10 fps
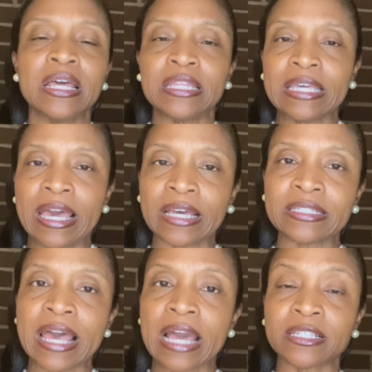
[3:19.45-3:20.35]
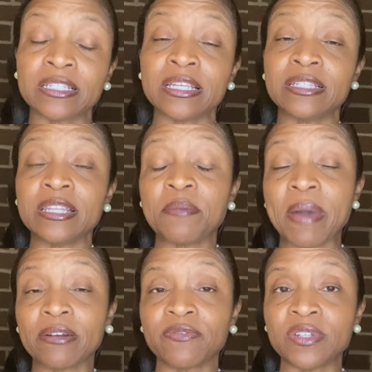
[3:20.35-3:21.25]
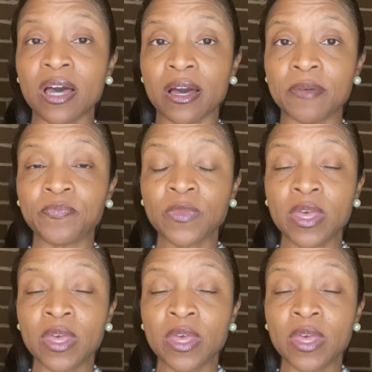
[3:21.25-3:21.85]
the x-axis is the amount of time.